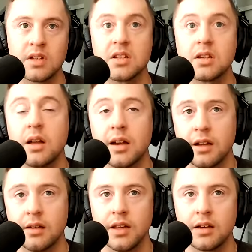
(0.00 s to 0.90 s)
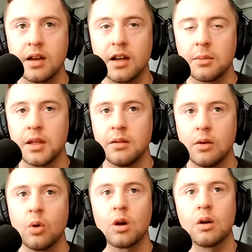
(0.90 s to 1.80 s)
declining of the economy
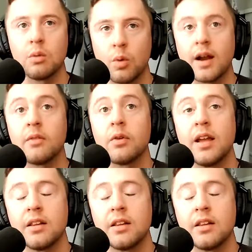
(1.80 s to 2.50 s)
or whatever other